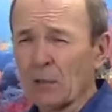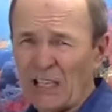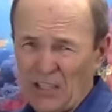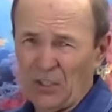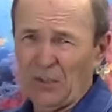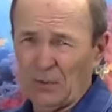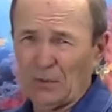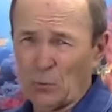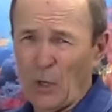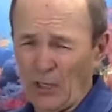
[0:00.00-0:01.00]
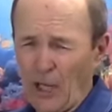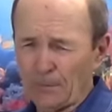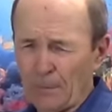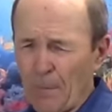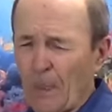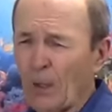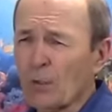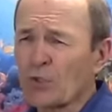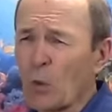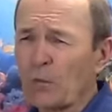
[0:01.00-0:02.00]
leaked quite often.
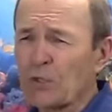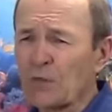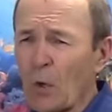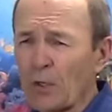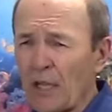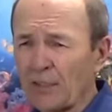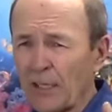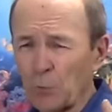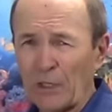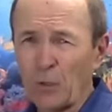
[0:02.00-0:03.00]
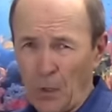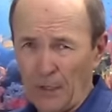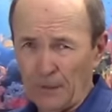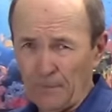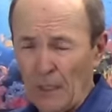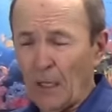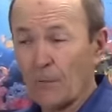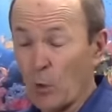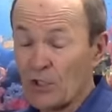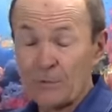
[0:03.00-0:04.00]
So first of all, you had to get rid of the water.
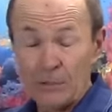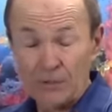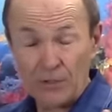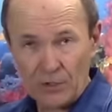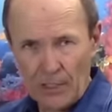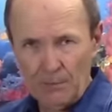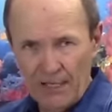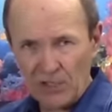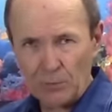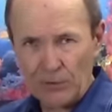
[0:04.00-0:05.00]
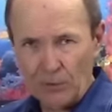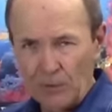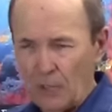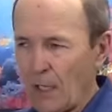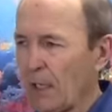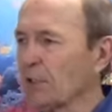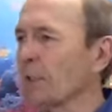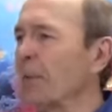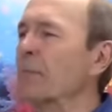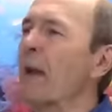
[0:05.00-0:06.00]
Of course, we used the same methods we do today,
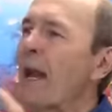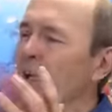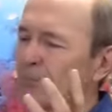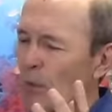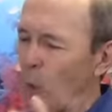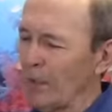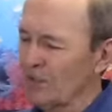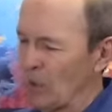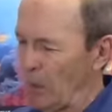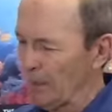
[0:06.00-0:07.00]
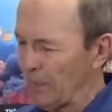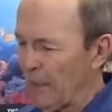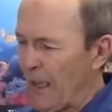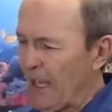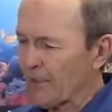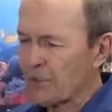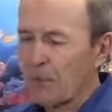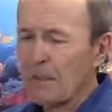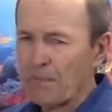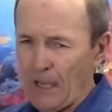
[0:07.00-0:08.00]
tipping back and blowing and so on. But it was
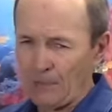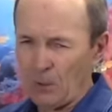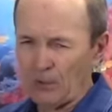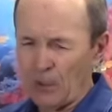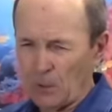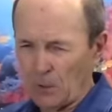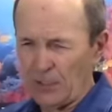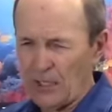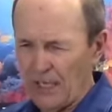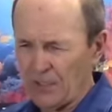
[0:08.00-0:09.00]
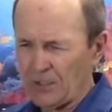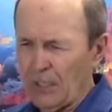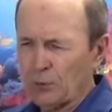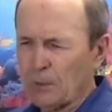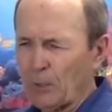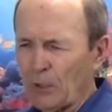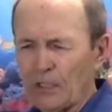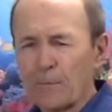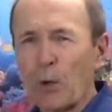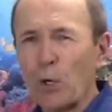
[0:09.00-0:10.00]
very popular in the early days to put
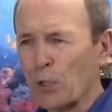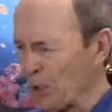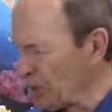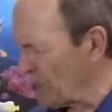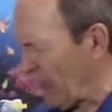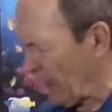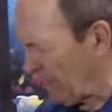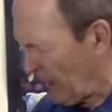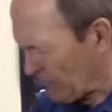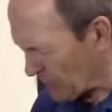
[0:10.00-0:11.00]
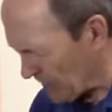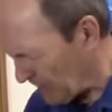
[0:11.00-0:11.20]
in a purge valve. So